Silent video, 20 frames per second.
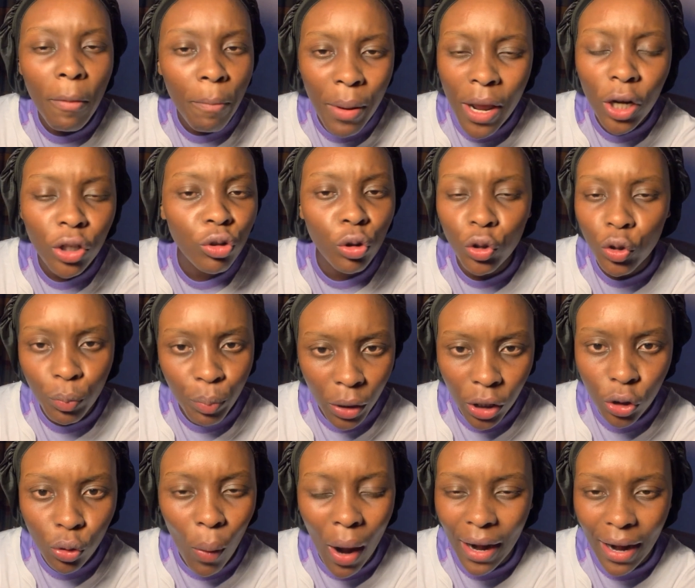beings should
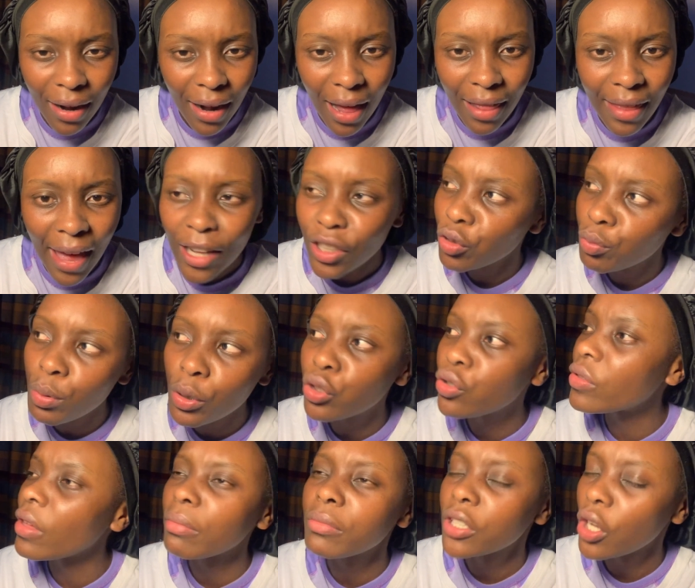speak to one another and speak
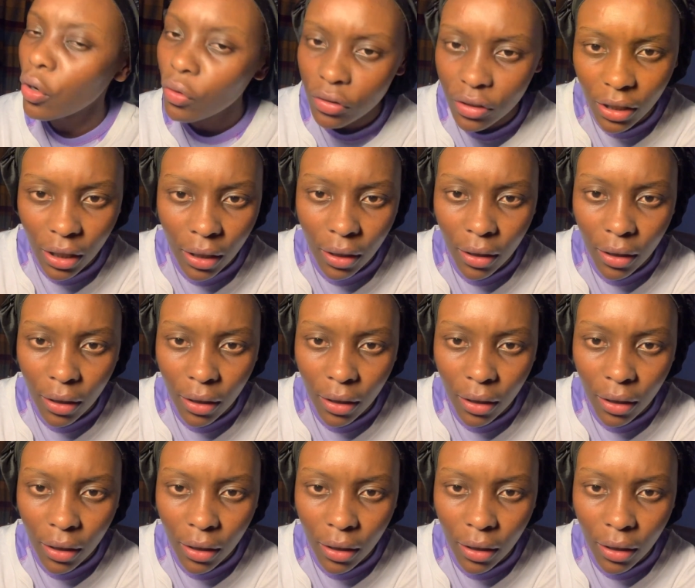to themselves.